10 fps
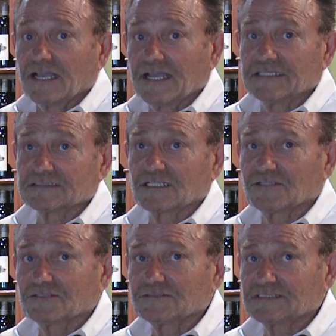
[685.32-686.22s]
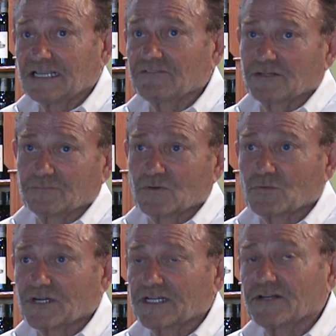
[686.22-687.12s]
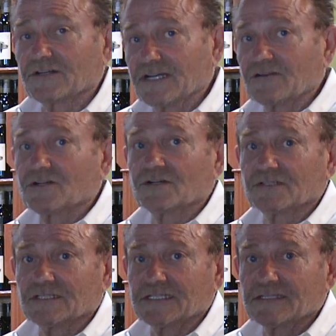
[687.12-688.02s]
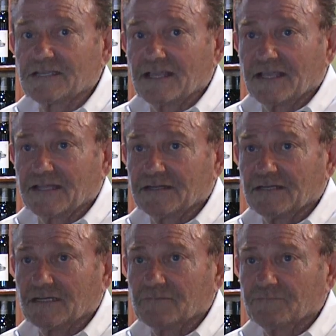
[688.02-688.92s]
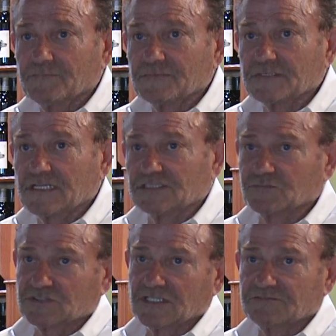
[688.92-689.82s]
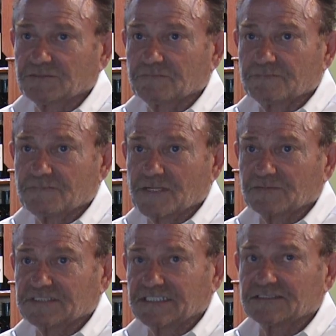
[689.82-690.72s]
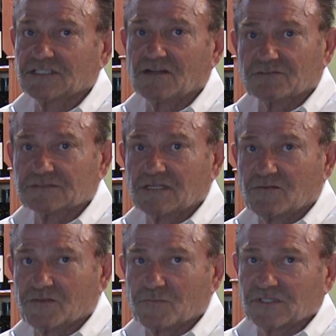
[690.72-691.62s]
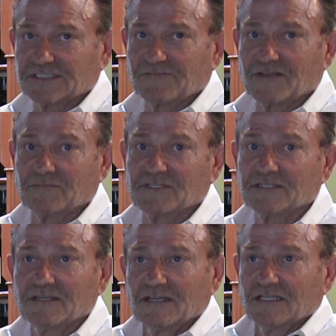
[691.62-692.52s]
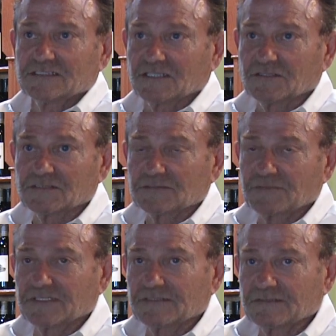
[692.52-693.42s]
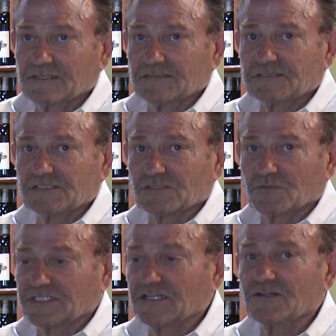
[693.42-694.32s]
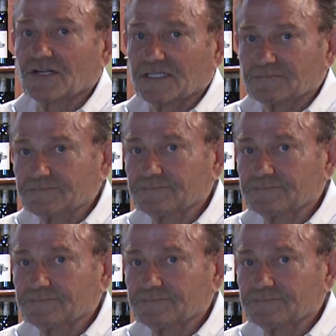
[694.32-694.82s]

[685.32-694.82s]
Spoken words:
And so 7 of them are working here now currently, and customers love to be able to see and talk with the Morrisette family. So that's just worked out great.